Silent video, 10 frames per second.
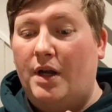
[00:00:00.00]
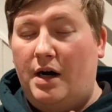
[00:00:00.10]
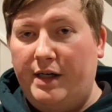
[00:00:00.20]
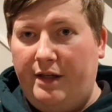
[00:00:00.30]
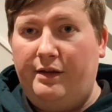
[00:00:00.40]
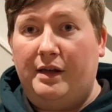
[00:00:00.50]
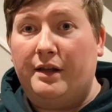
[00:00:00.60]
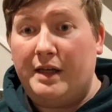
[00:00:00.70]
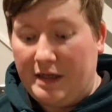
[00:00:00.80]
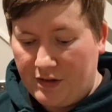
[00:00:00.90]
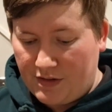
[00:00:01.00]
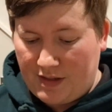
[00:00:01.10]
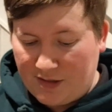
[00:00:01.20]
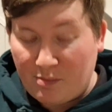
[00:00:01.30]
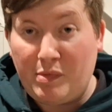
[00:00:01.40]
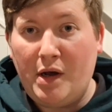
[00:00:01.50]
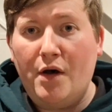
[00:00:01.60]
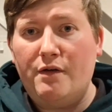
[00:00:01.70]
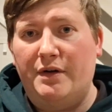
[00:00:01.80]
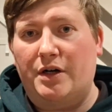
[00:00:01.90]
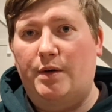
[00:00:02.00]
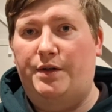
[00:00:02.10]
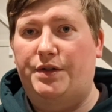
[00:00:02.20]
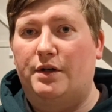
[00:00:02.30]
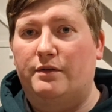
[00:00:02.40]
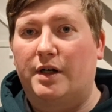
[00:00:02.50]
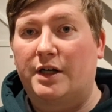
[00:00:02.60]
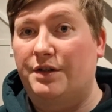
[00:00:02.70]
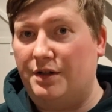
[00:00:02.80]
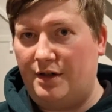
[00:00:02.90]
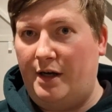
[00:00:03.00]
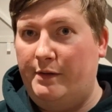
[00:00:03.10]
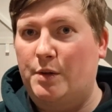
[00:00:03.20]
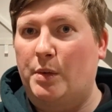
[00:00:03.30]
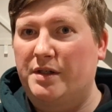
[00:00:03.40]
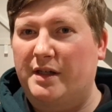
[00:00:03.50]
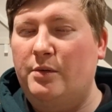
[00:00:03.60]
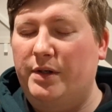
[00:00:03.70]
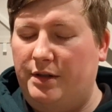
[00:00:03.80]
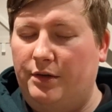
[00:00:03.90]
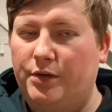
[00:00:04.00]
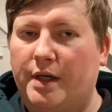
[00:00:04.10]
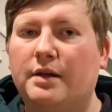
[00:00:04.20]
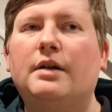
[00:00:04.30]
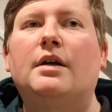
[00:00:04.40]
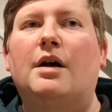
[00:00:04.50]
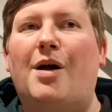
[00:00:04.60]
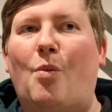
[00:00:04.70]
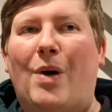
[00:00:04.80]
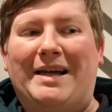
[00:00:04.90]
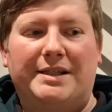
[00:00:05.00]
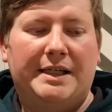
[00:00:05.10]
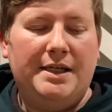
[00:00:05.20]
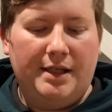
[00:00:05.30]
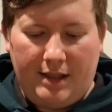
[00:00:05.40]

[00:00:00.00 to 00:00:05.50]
I think this is a perfect crossover because it's an Irish whiskey, which you'll drink, wasky,